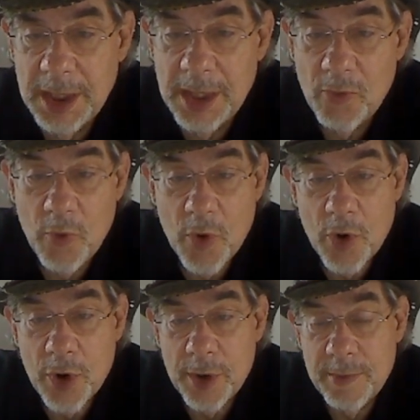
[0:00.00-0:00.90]

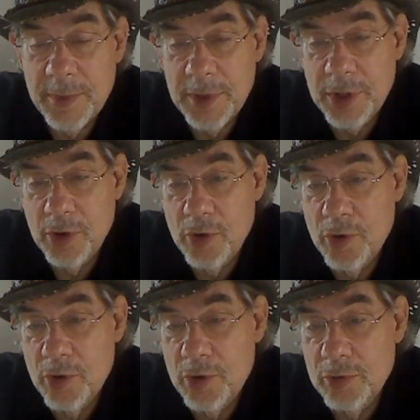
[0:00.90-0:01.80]
warm,
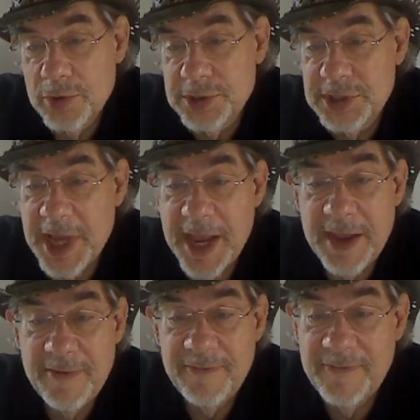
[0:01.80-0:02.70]
cool,
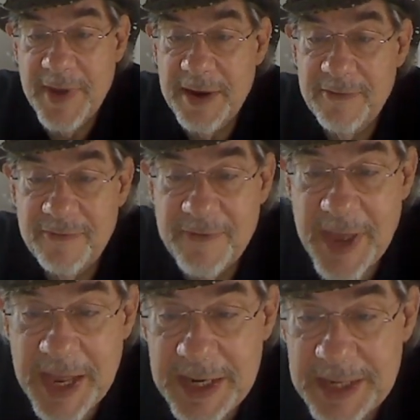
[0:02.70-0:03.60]
safe, and
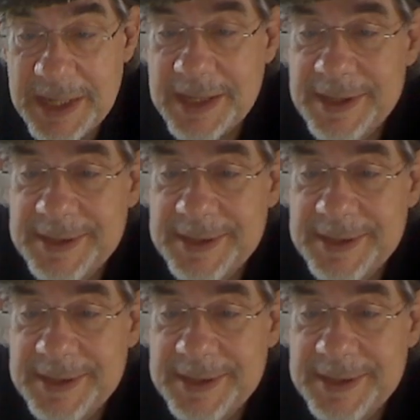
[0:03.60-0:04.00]
fed.